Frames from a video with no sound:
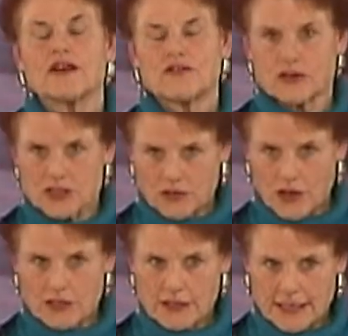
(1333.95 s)
first of
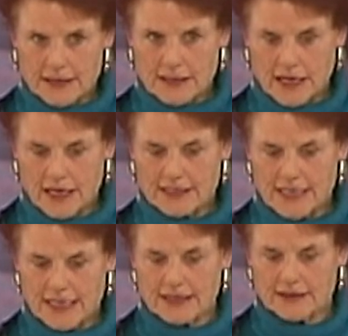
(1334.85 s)
all, to let the dying
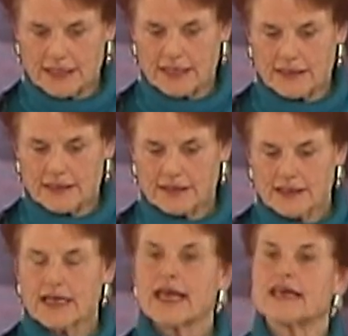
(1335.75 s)
take the lead
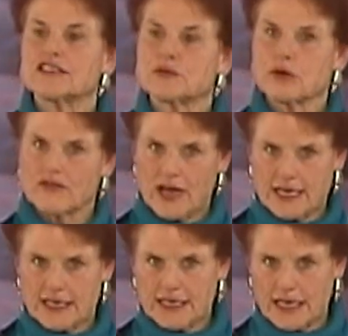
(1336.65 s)
and to
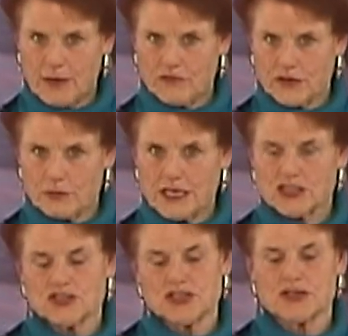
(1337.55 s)
provide any comfort
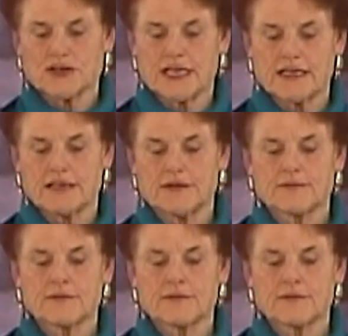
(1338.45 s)
measures that are needed.